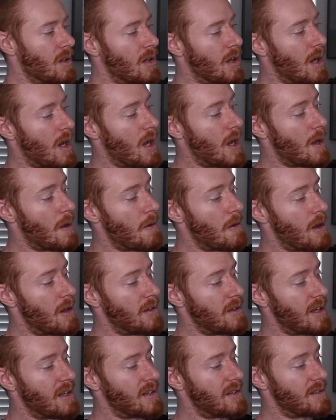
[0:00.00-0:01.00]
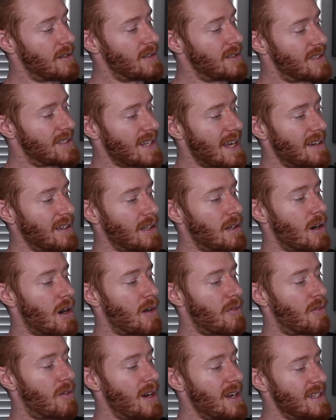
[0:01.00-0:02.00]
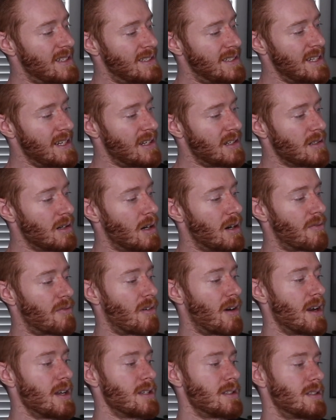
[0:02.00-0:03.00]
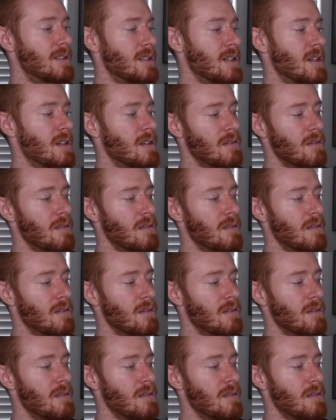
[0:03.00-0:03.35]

And then standing calf raise, seated calf raise.